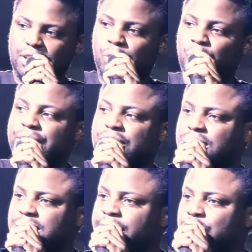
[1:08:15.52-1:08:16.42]
it will
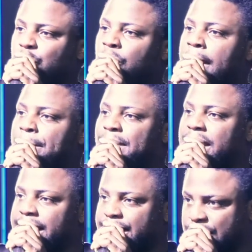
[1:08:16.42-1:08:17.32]
set you
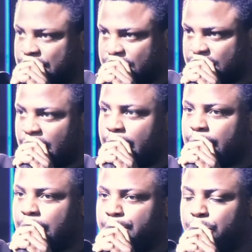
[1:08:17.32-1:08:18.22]
ablaze and
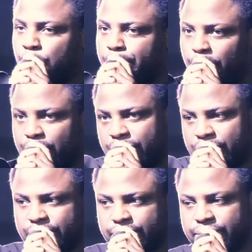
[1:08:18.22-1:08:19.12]
keep you burning.